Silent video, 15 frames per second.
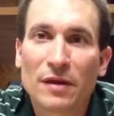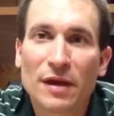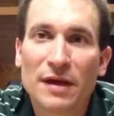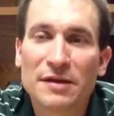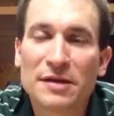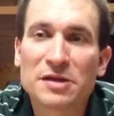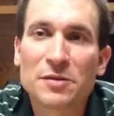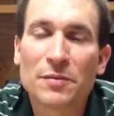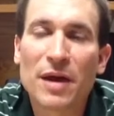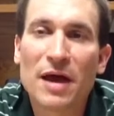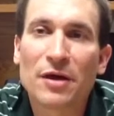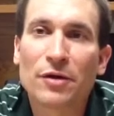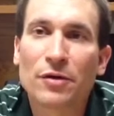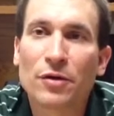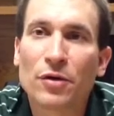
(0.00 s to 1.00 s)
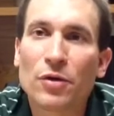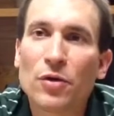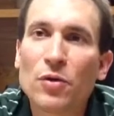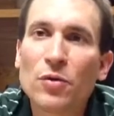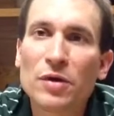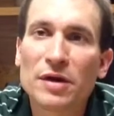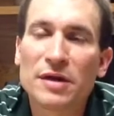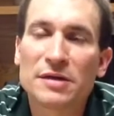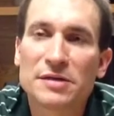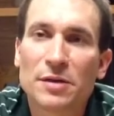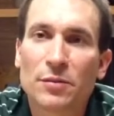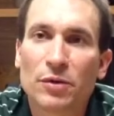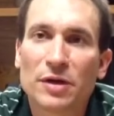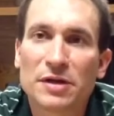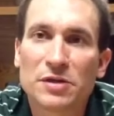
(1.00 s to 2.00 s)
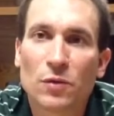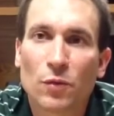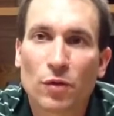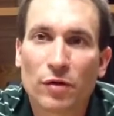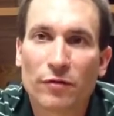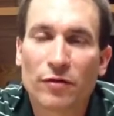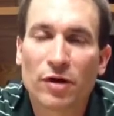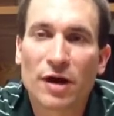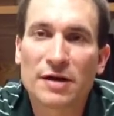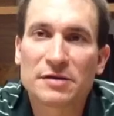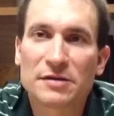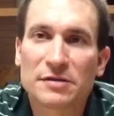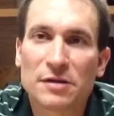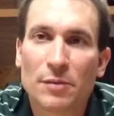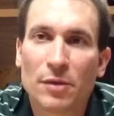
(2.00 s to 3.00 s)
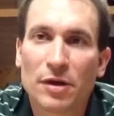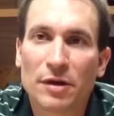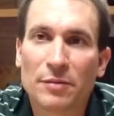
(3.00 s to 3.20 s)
it doesn't matter who it is that brings the word of Christ to somebody,